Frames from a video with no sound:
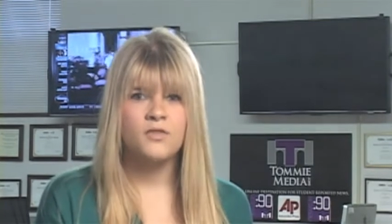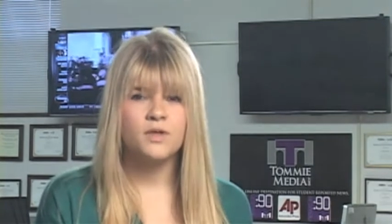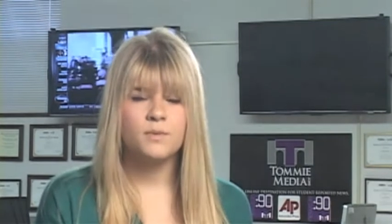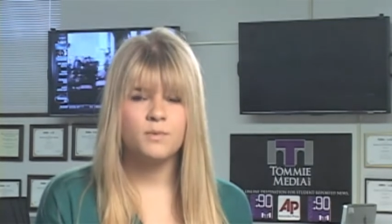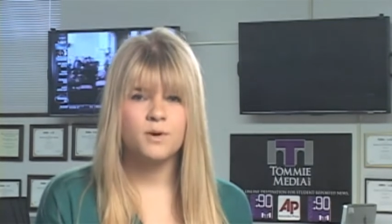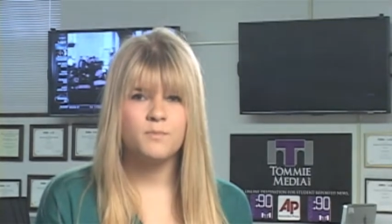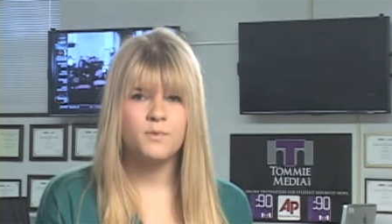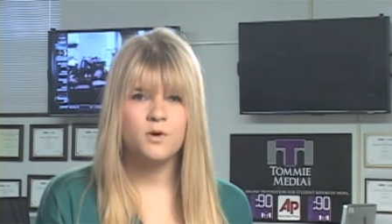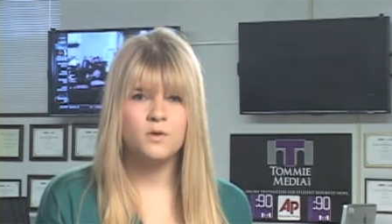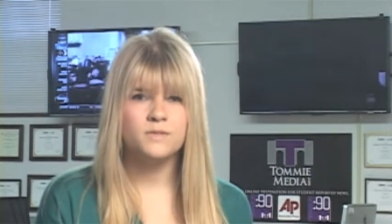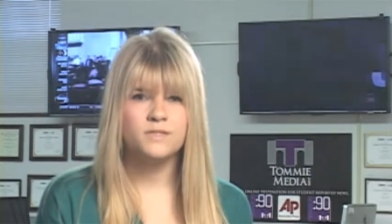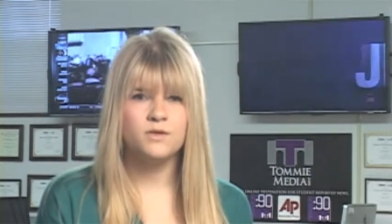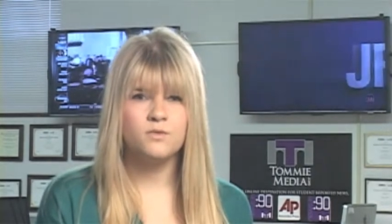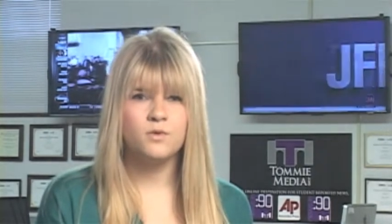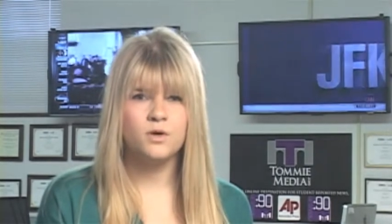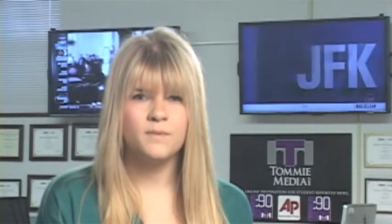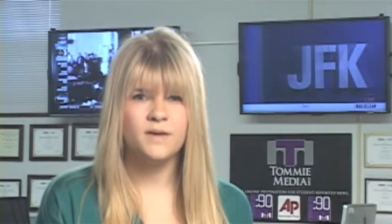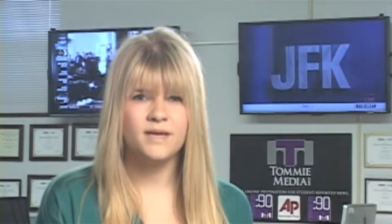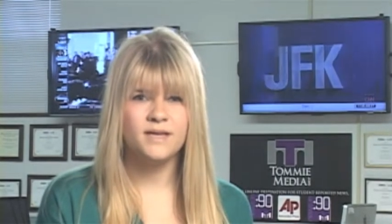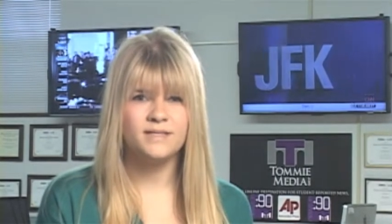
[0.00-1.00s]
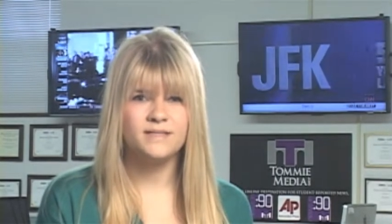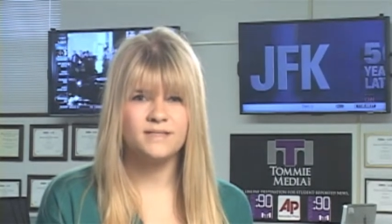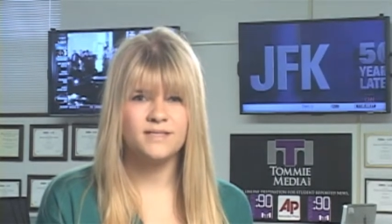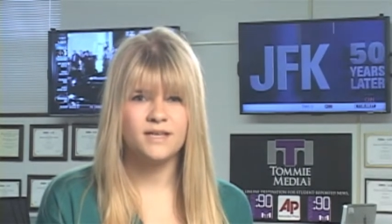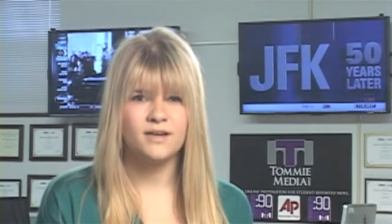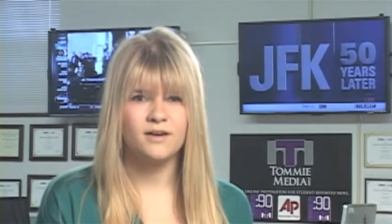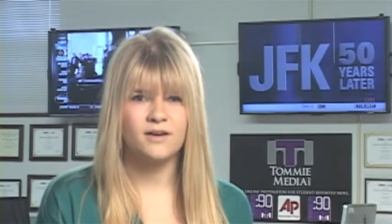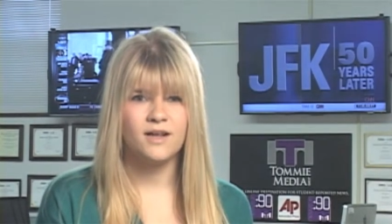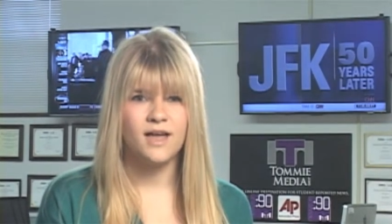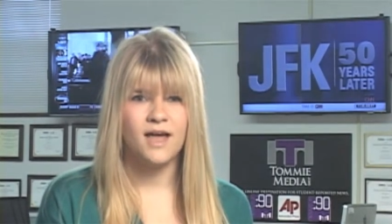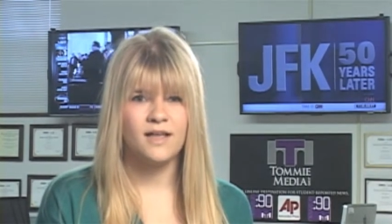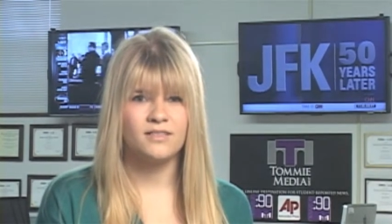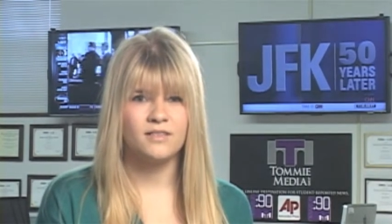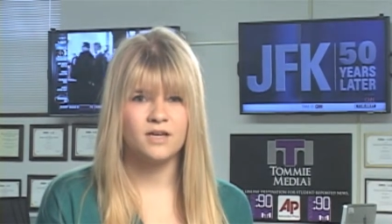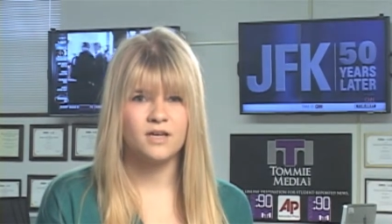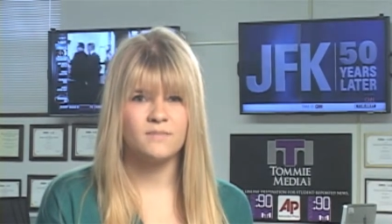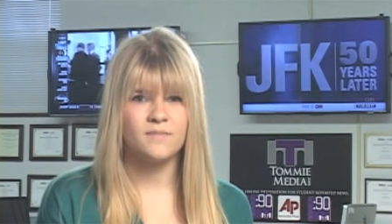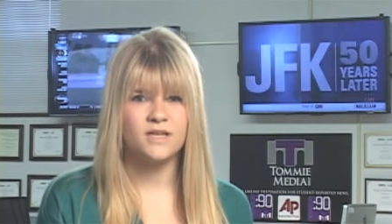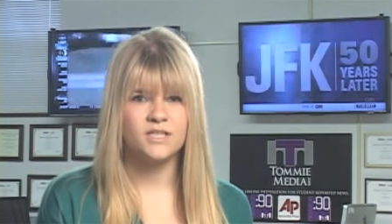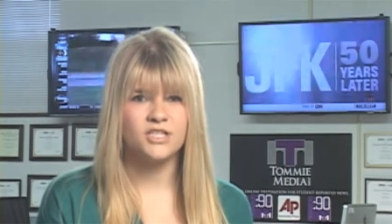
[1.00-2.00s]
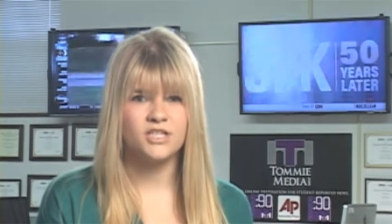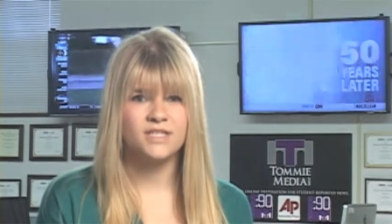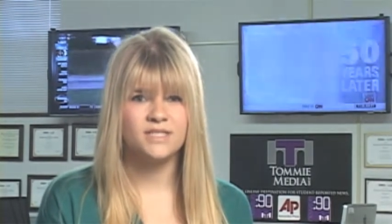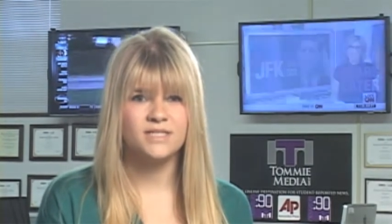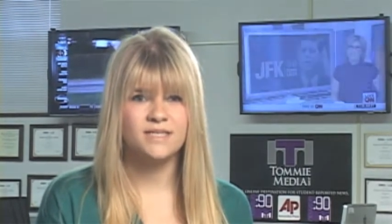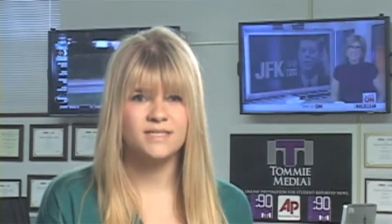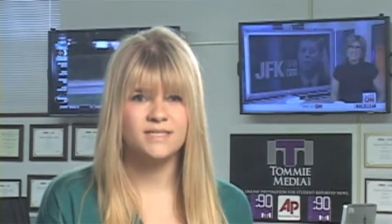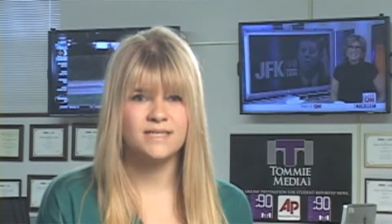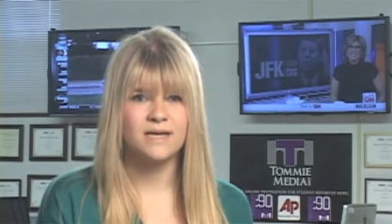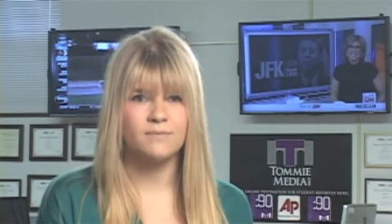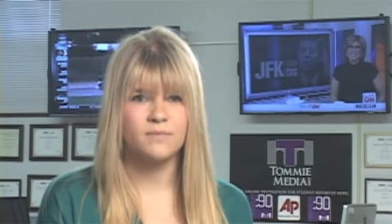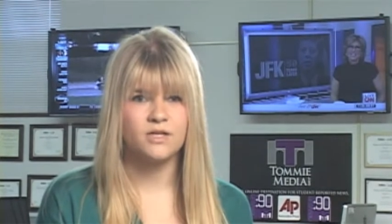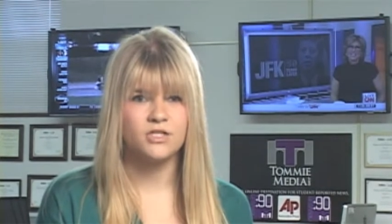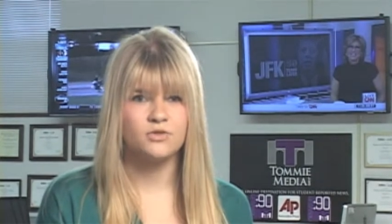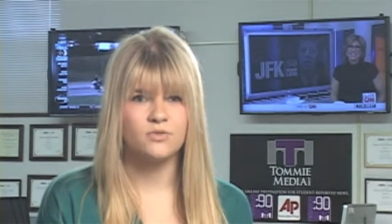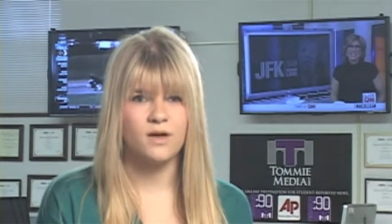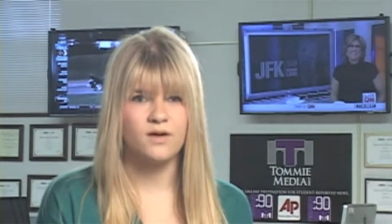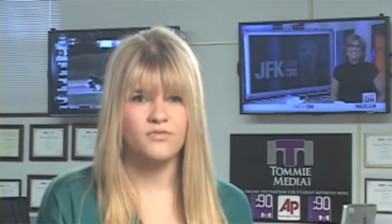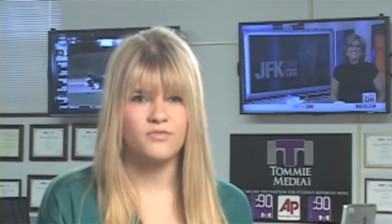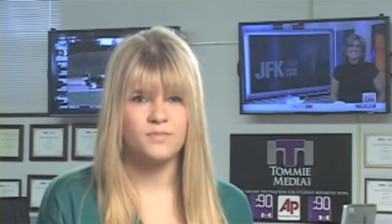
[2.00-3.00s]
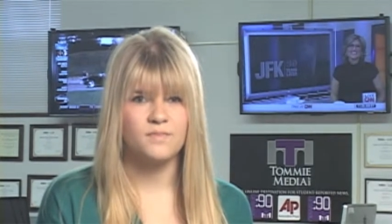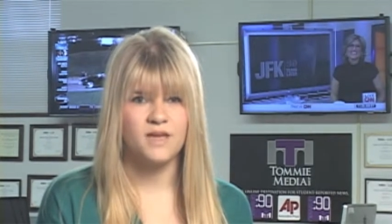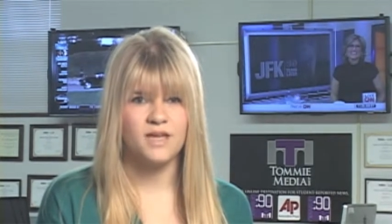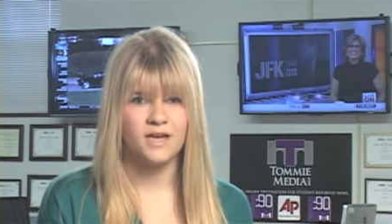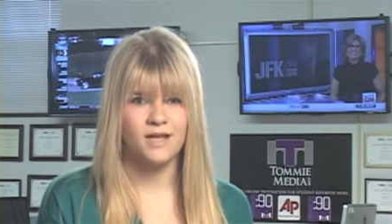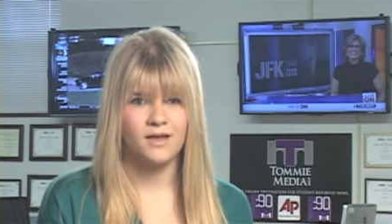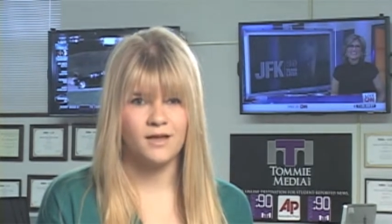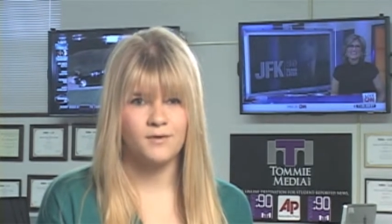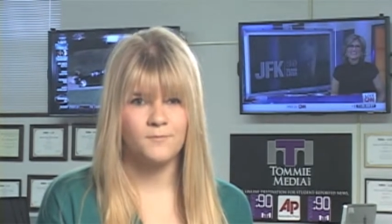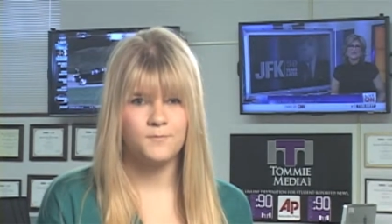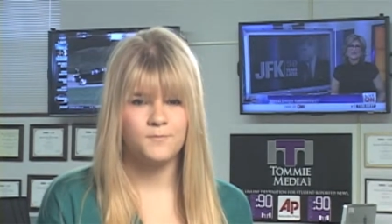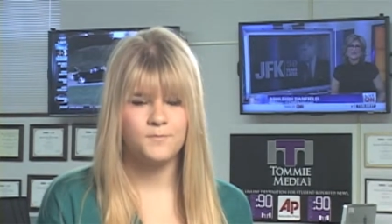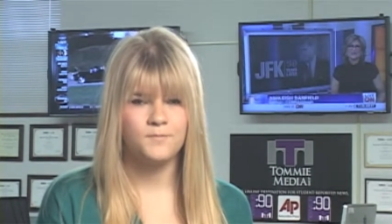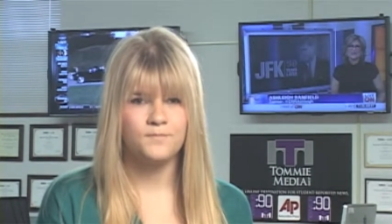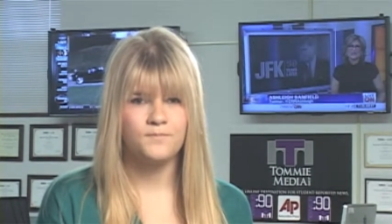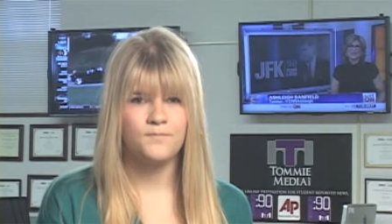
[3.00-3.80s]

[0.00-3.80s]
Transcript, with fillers: The proposal will be considered at the commission's December 12th meeting.